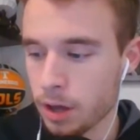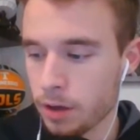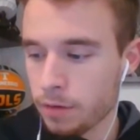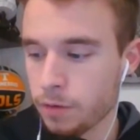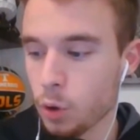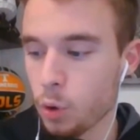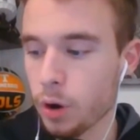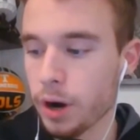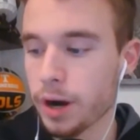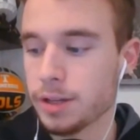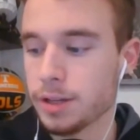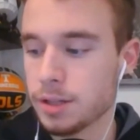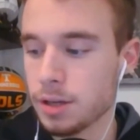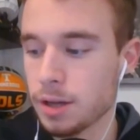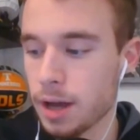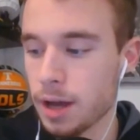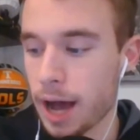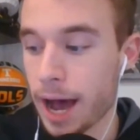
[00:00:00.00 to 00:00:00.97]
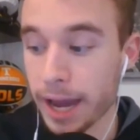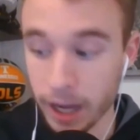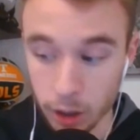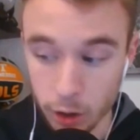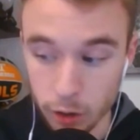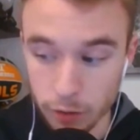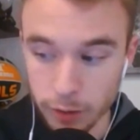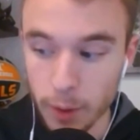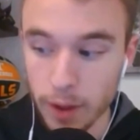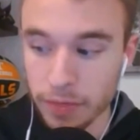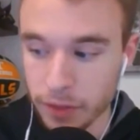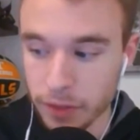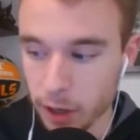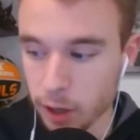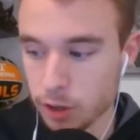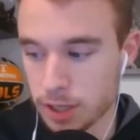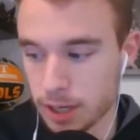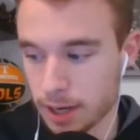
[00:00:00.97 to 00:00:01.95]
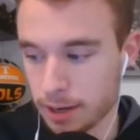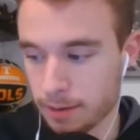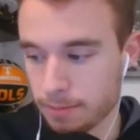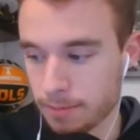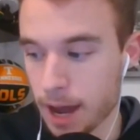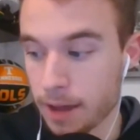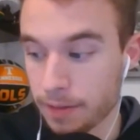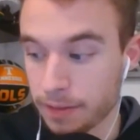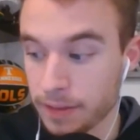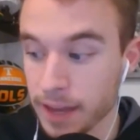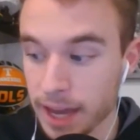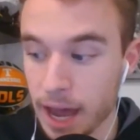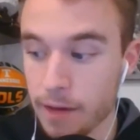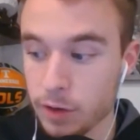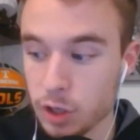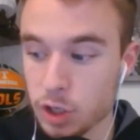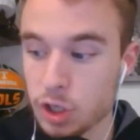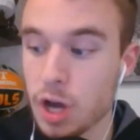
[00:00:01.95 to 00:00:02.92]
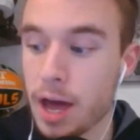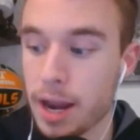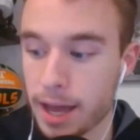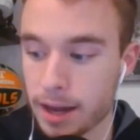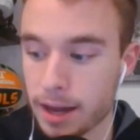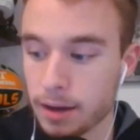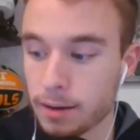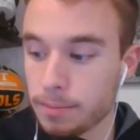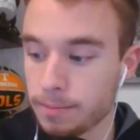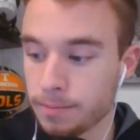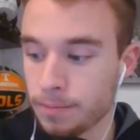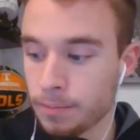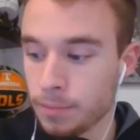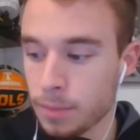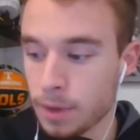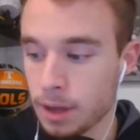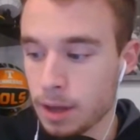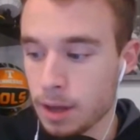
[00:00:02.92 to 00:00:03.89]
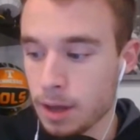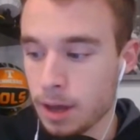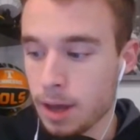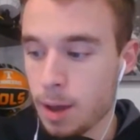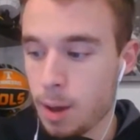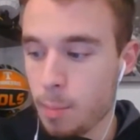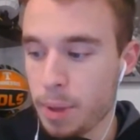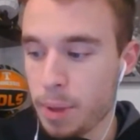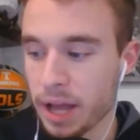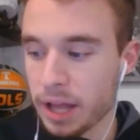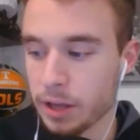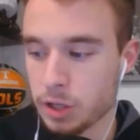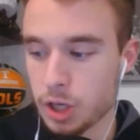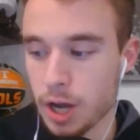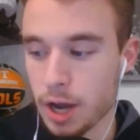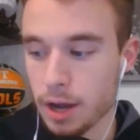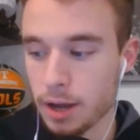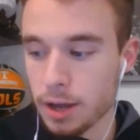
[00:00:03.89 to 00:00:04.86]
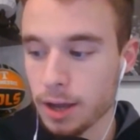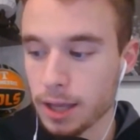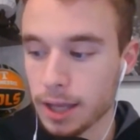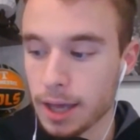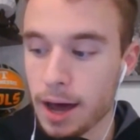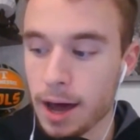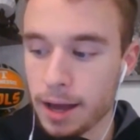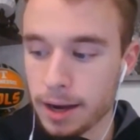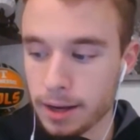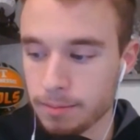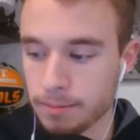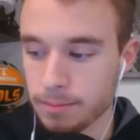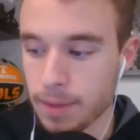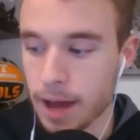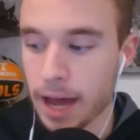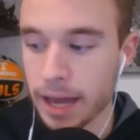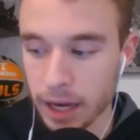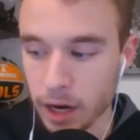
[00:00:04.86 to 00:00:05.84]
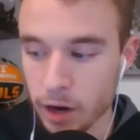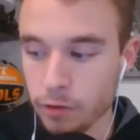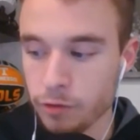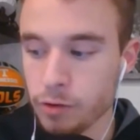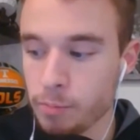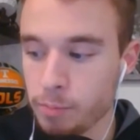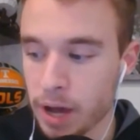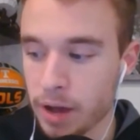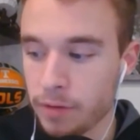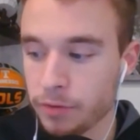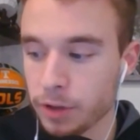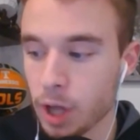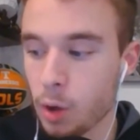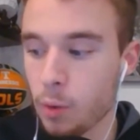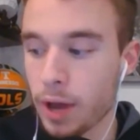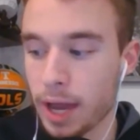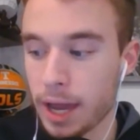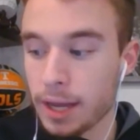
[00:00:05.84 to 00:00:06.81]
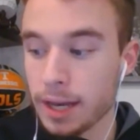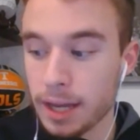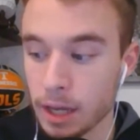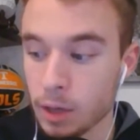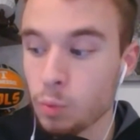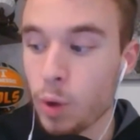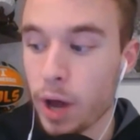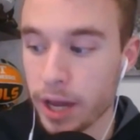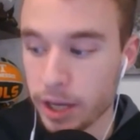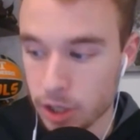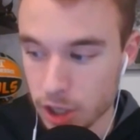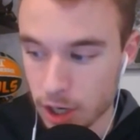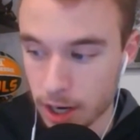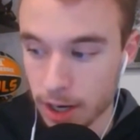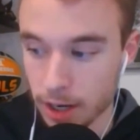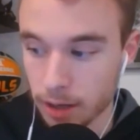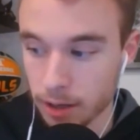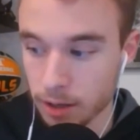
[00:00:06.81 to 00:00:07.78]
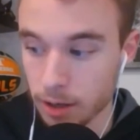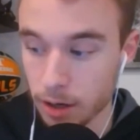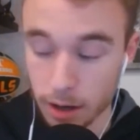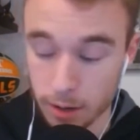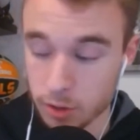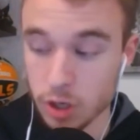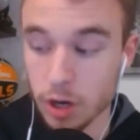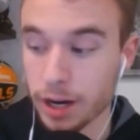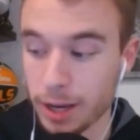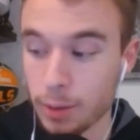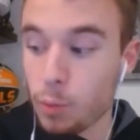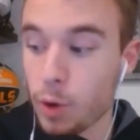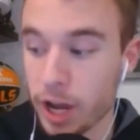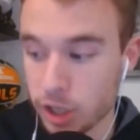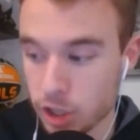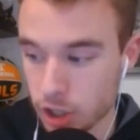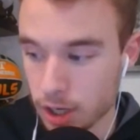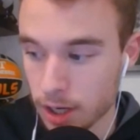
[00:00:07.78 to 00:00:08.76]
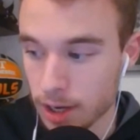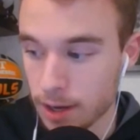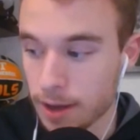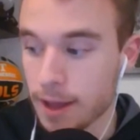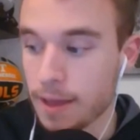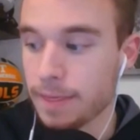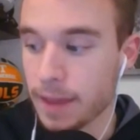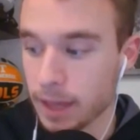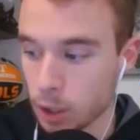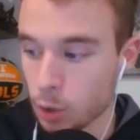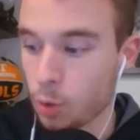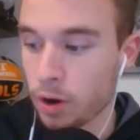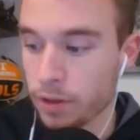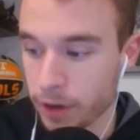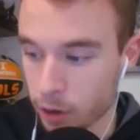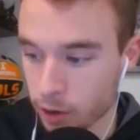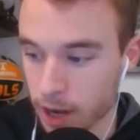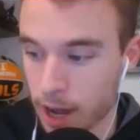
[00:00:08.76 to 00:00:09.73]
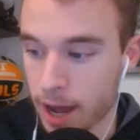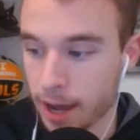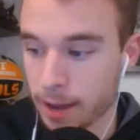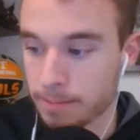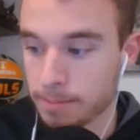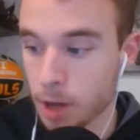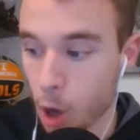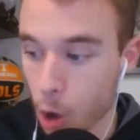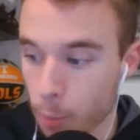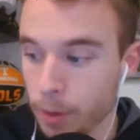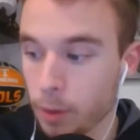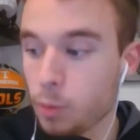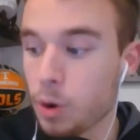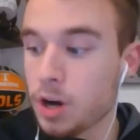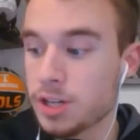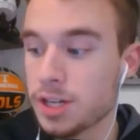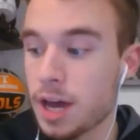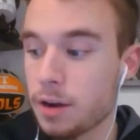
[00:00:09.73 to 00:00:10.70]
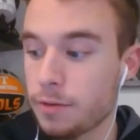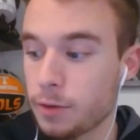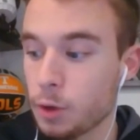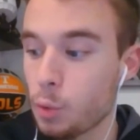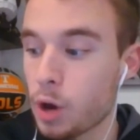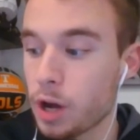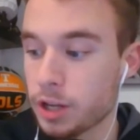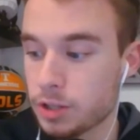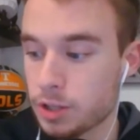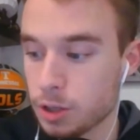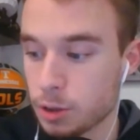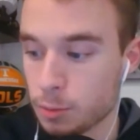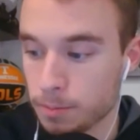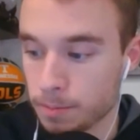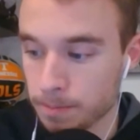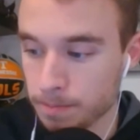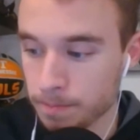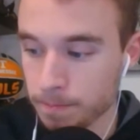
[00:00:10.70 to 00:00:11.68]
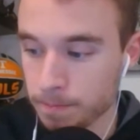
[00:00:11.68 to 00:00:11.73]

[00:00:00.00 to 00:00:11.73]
Flores, "I interview on Thursday. I think I have a shot at it." Belichick, "Got it. I hear from Buffalo and NYG that you are their guy. Hope it works out if you want it to."